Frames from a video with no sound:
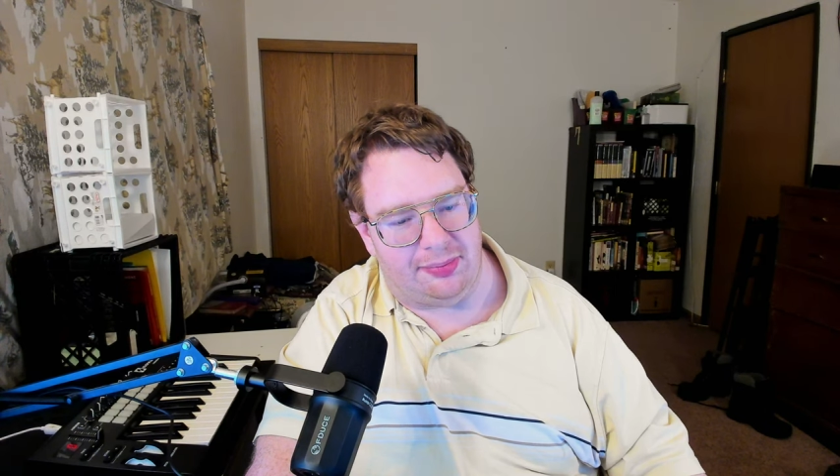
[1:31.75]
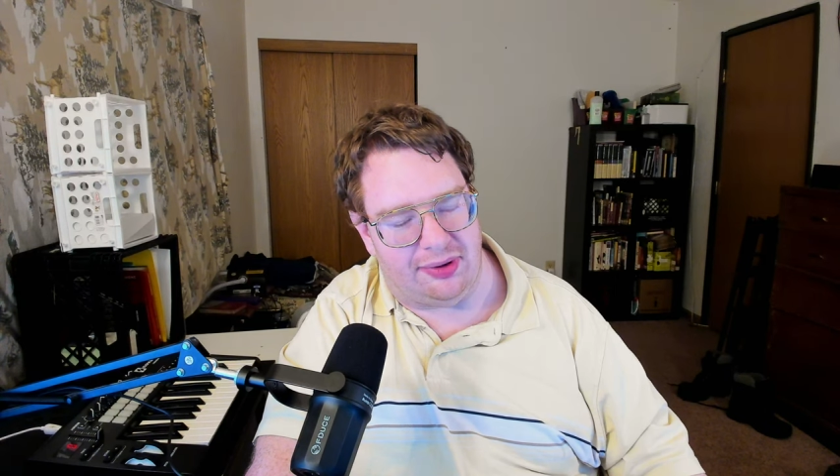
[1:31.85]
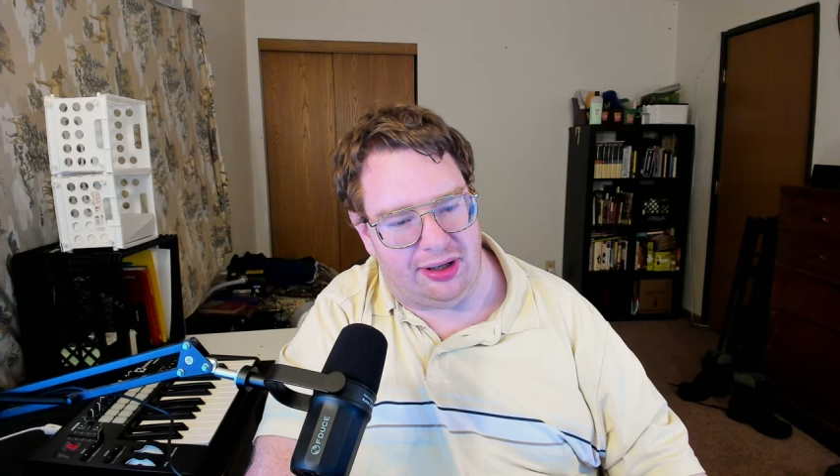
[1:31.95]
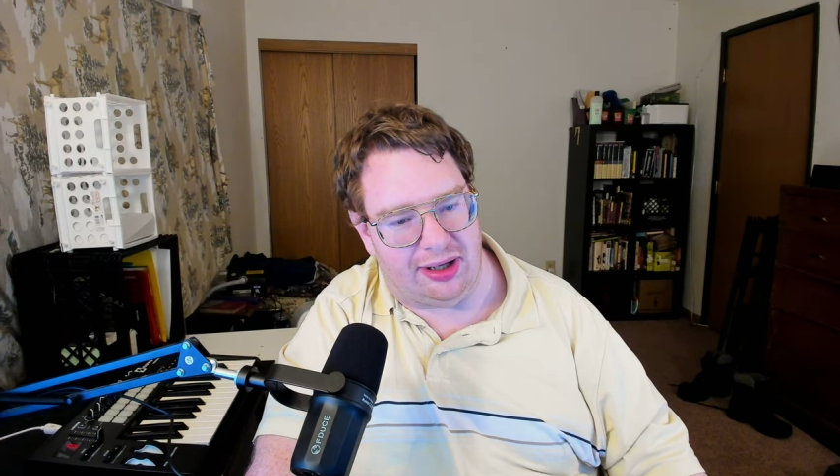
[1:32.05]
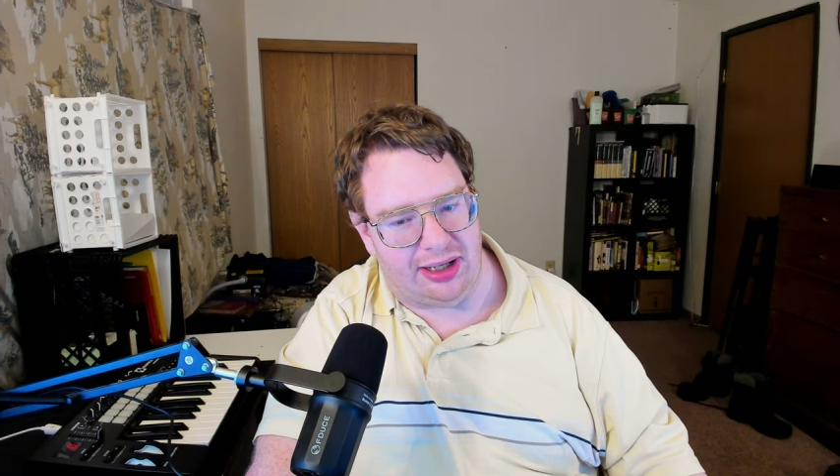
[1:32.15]

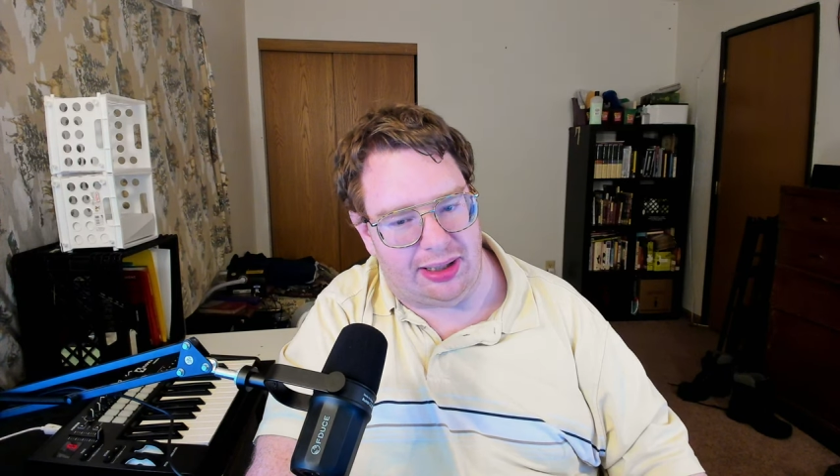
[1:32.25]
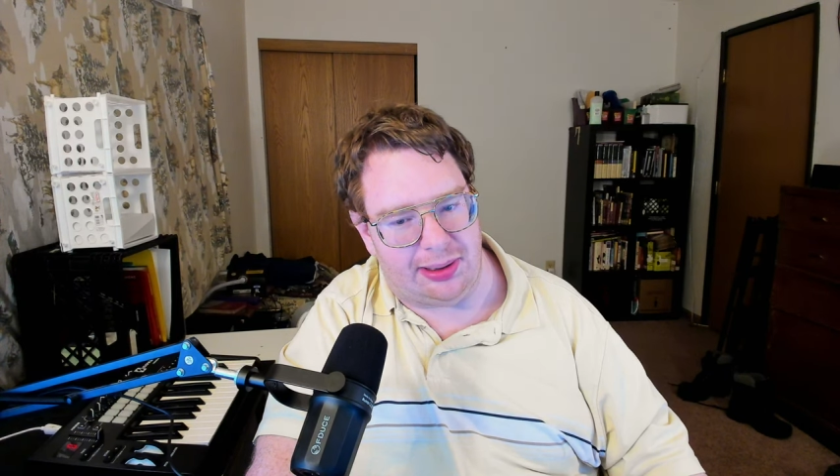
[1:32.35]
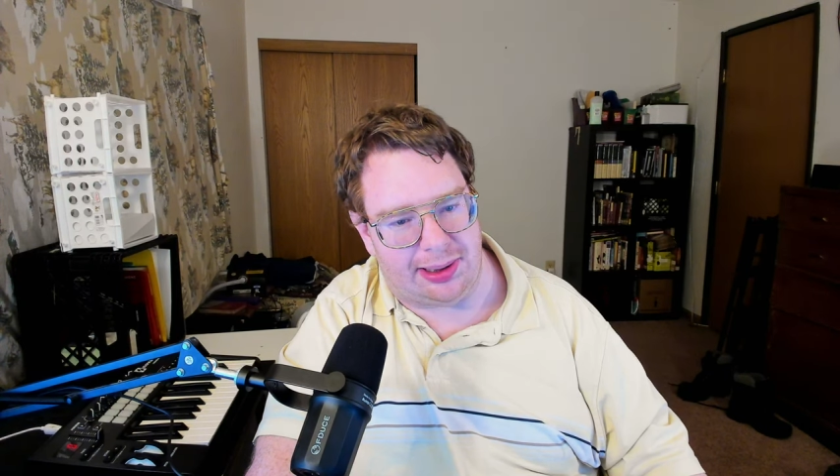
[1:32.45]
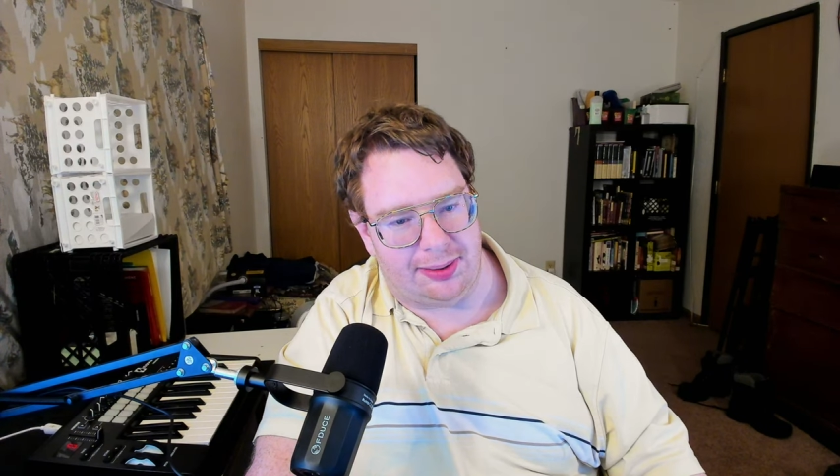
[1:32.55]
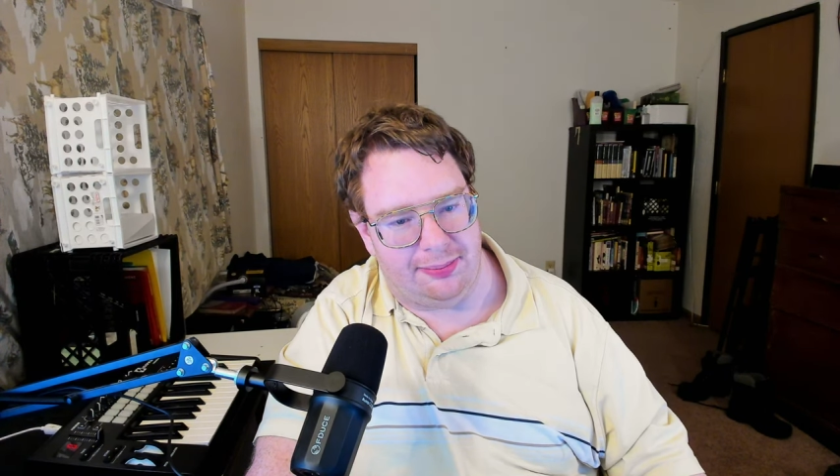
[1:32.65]

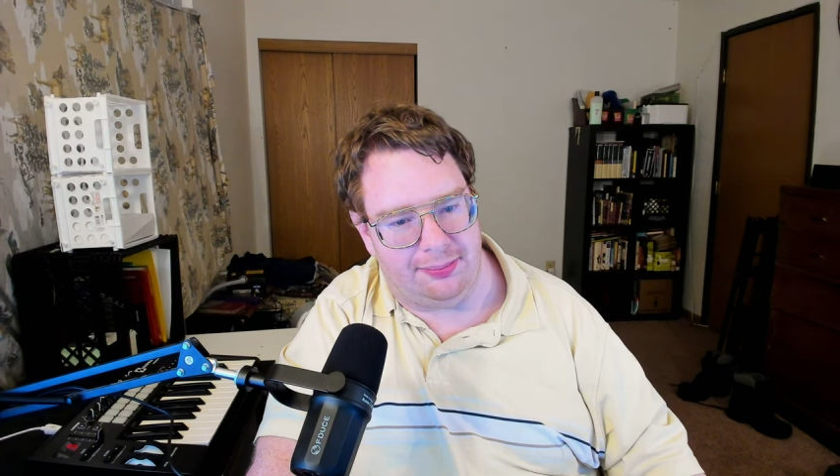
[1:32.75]
lines